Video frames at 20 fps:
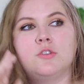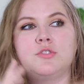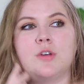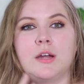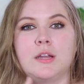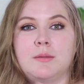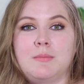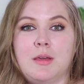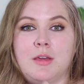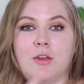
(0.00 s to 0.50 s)

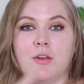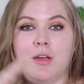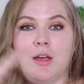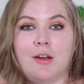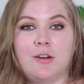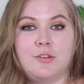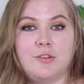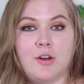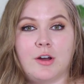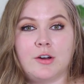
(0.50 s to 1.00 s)
trying to make your
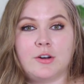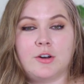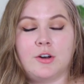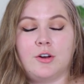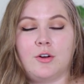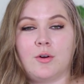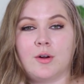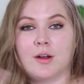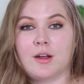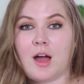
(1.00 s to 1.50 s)
hair
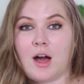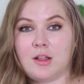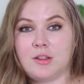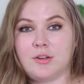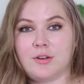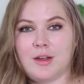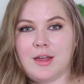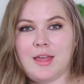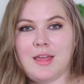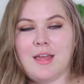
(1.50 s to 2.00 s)
darker or
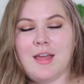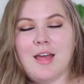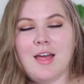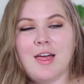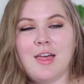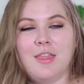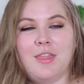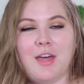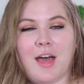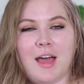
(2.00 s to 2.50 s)
color it,
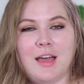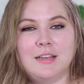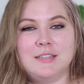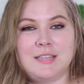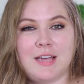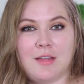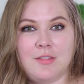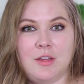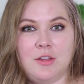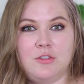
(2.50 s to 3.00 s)
that
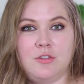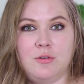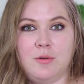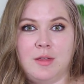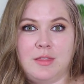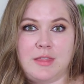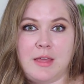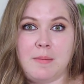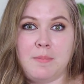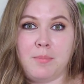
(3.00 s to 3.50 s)
is how they do
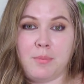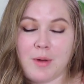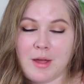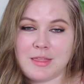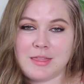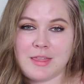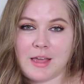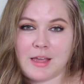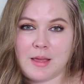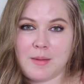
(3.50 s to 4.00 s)
it. They
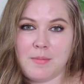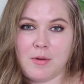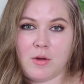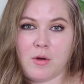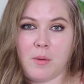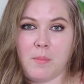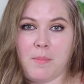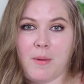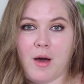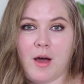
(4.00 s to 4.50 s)
break that
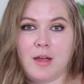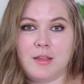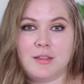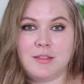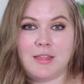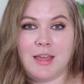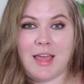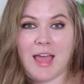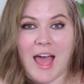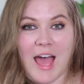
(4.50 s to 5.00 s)
chemical
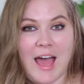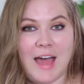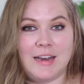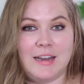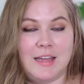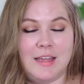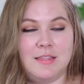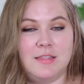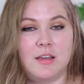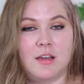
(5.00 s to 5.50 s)
bond, they
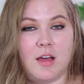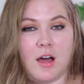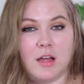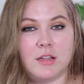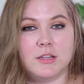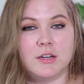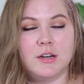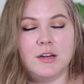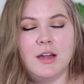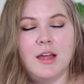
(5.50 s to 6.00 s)
add in the
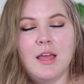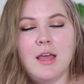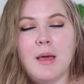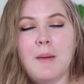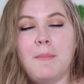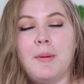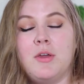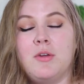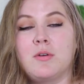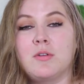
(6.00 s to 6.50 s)
color,
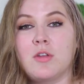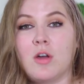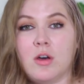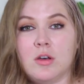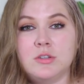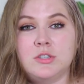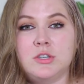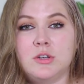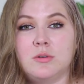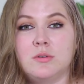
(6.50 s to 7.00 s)
but you can
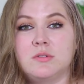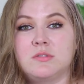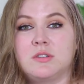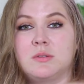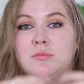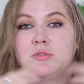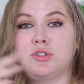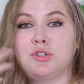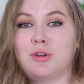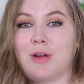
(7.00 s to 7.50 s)
also
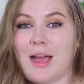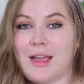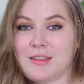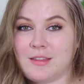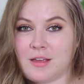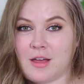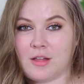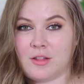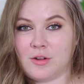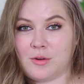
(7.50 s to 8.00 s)

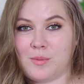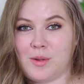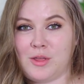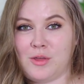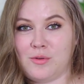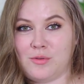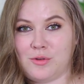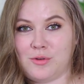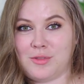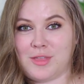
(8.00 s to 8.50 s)
subtract color when
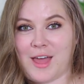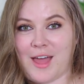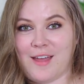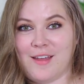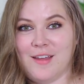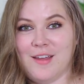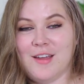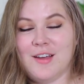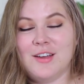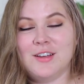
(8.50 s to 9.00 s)
you do
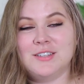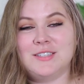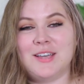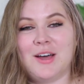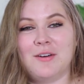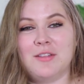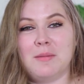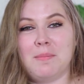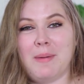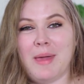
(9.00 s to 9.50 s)
that.
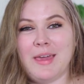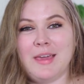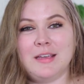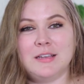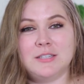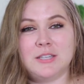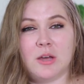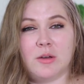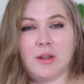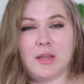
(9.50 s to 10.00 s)
So the
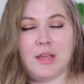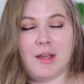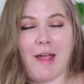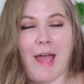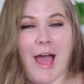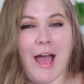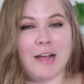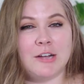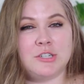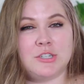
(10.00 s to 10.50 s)
baking soda here
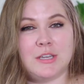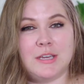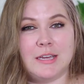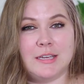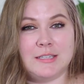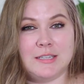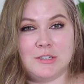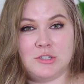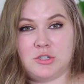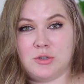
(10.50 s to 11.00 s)
actually
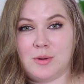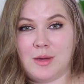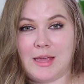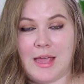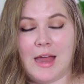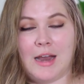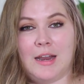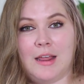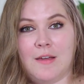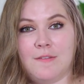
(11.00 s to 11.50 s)
isn't
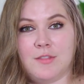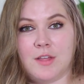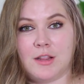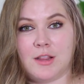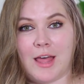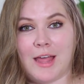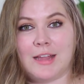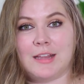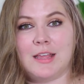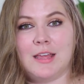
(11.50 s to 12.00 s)
doing any of the
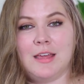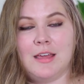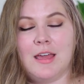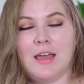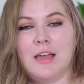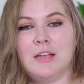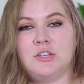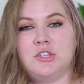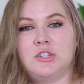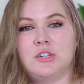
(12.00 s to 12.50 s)

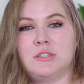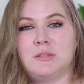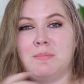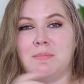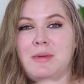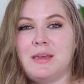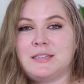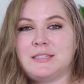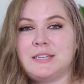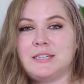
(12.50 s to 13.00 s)
lightening, it's just
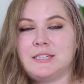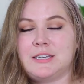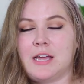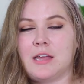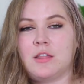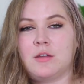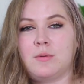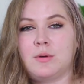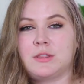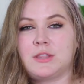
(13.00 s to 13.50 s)
mixing
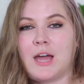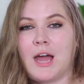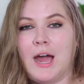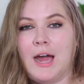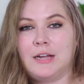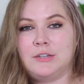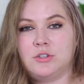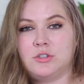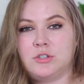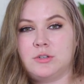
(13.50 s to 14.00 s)
together with the
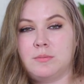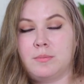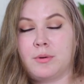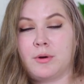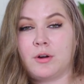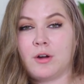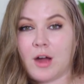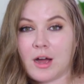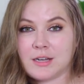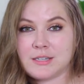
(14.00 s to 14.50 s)
hydrogen
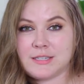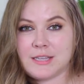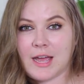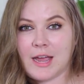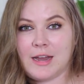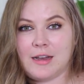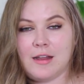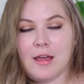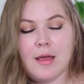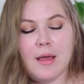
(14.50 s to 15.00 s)

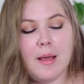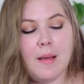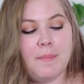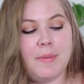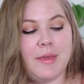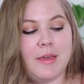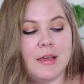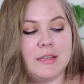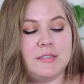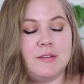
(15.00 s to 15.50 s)
peroxide
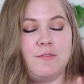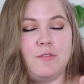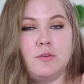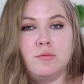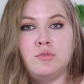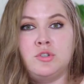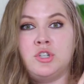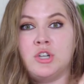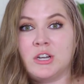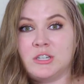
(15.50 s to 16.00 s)
because if
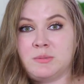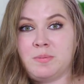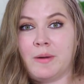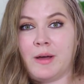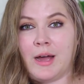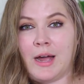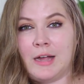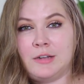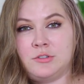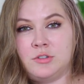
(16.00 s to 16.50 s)
you just
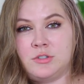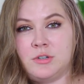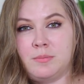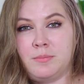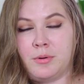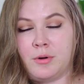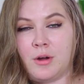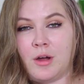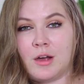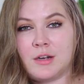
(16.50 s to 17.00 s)
put
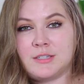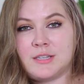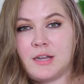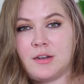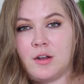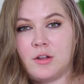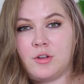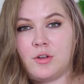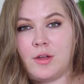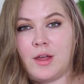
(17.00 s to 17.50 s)
hydrogen
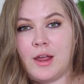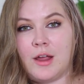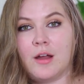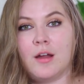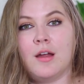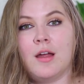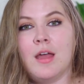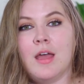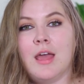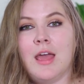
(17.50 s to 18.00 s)
peroxide on your
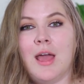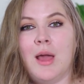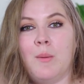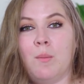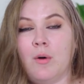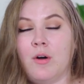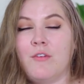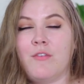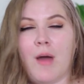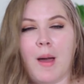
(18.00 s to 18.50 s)
hair, it
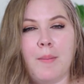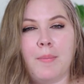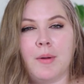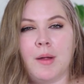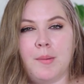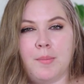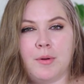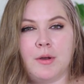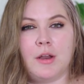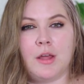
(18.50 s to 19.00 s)
will
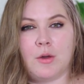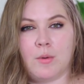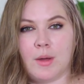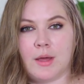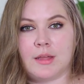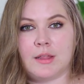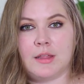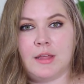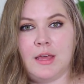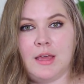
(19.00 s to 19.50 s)
evaporate pretty
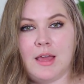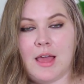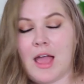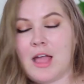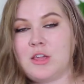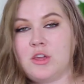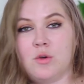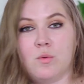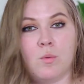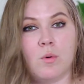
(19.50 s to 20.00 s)
quickly
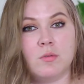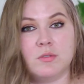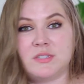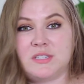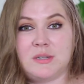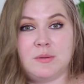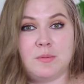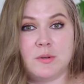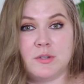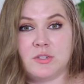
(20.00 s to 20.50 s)
and you won't
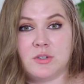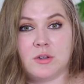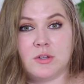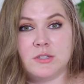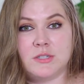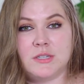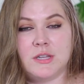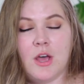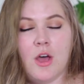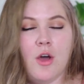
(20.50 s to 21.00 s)
see
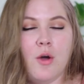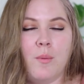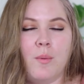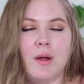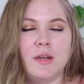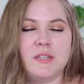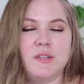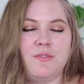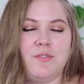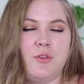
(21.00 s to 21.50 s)
results.
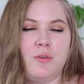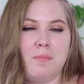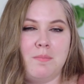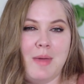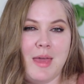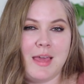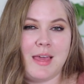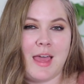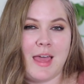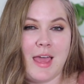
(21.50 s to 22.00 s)
Whereas if you
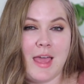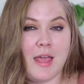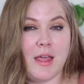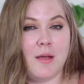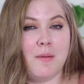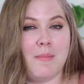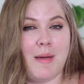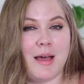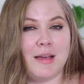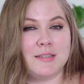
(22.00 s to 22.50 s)
make a
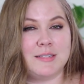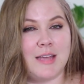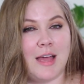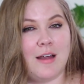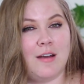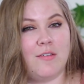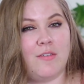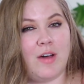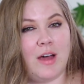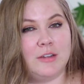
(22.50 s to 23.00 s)
hair mask
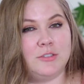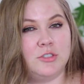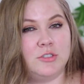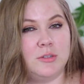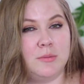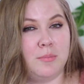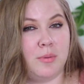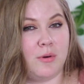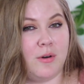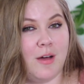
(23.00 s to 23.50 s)
out of
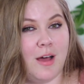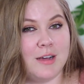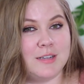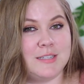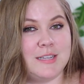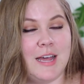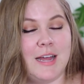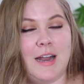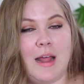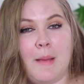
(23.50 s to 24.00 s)
hydrogen
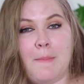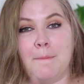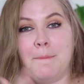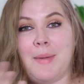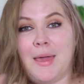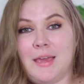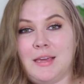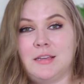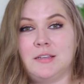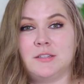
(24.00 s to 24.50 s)
peroxide and
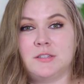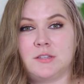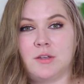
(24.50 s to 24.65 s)
baking